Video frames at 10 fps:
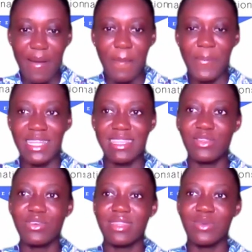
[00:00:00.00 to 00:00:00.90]
But do
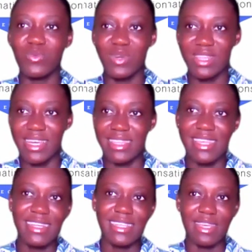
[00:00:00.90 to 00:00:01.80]
you think what they are
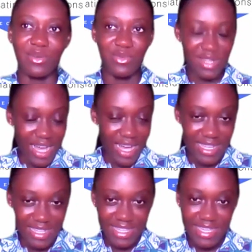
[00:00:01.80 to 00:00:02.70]
saying is a good
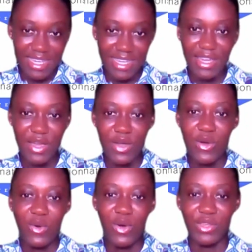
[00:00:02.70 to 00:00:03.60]
idea?
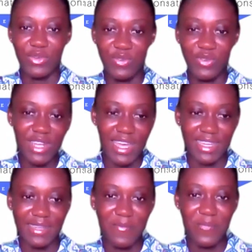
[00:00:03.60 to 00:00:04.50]
Or you feel like
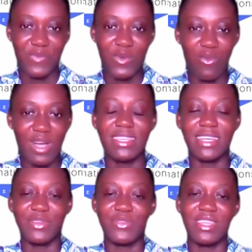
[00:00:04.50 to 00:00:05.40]
what they
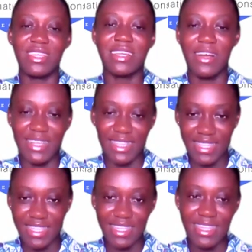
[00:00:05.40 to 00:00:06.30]
are doing
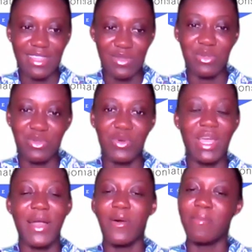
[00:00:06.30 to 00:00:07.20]
currently is also
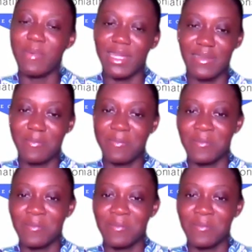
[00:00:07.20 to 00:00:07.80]
helping?